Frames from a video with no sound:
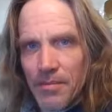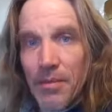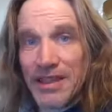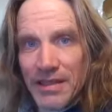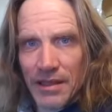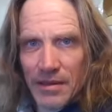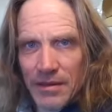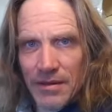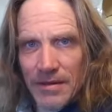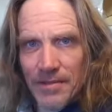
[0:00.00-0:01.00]
Miss it.
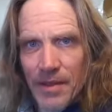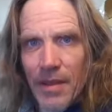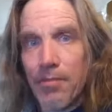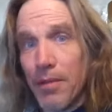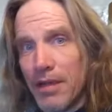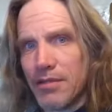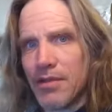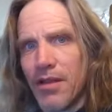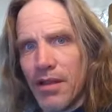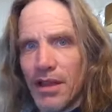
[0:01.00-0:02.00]
Miss
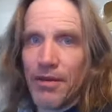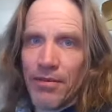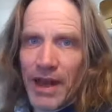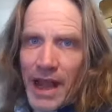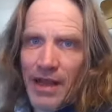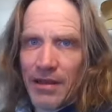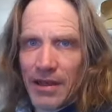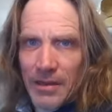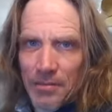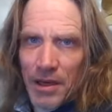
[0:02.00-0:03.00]
the
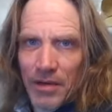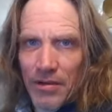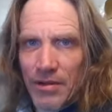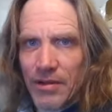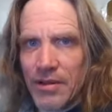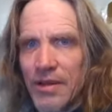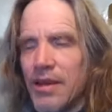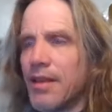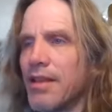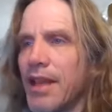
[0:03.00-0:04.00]
reality boat.
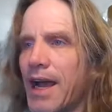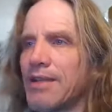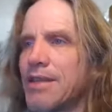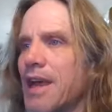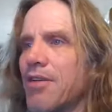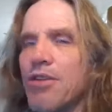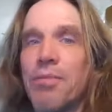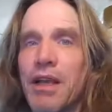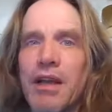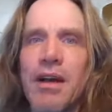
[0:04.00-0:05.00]
That's how you
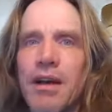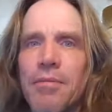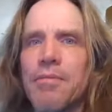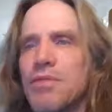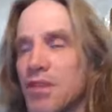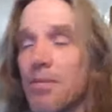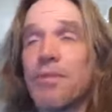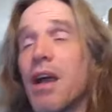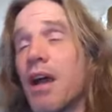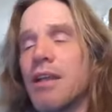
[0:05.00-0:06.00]
become some
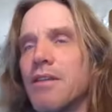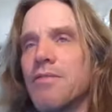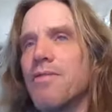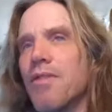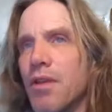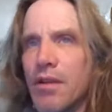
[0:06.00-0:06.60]
kind of